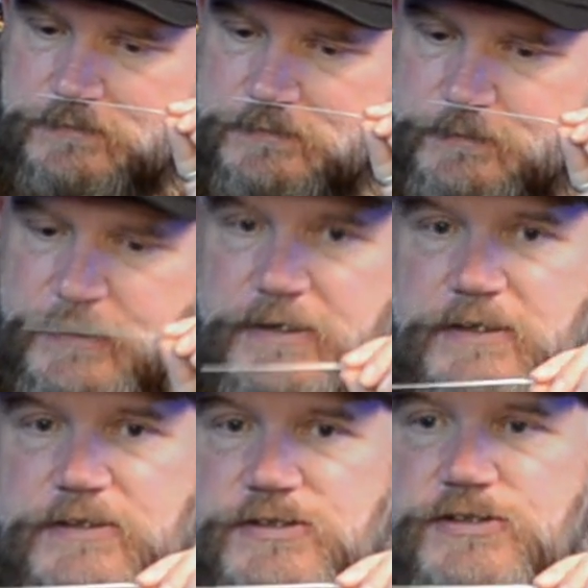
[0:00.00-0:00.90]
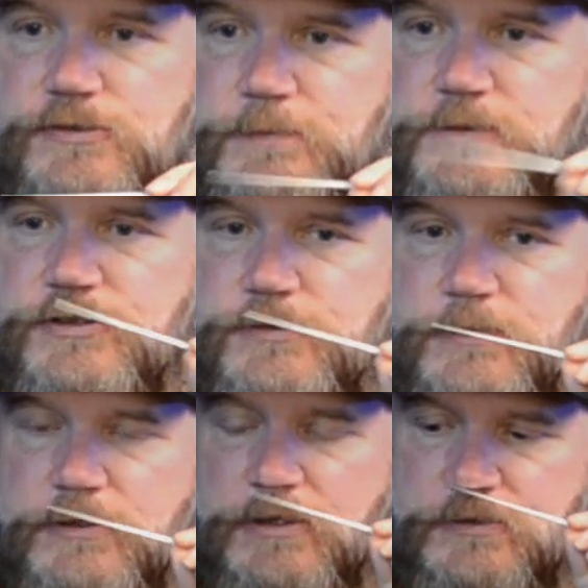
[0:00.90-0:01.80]
but it is super,
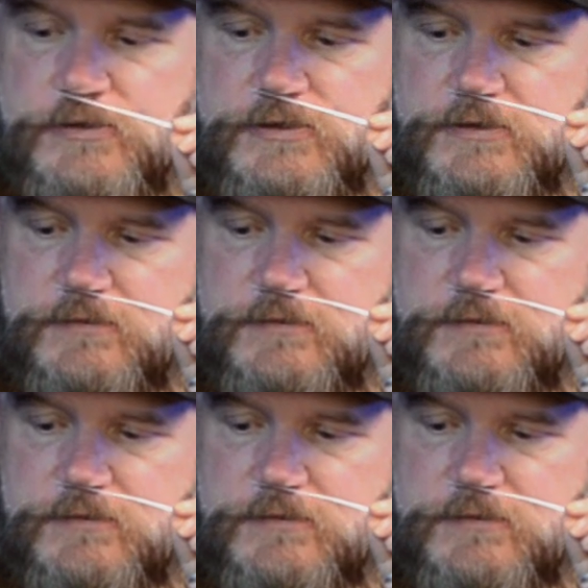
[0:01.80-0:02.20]
super close.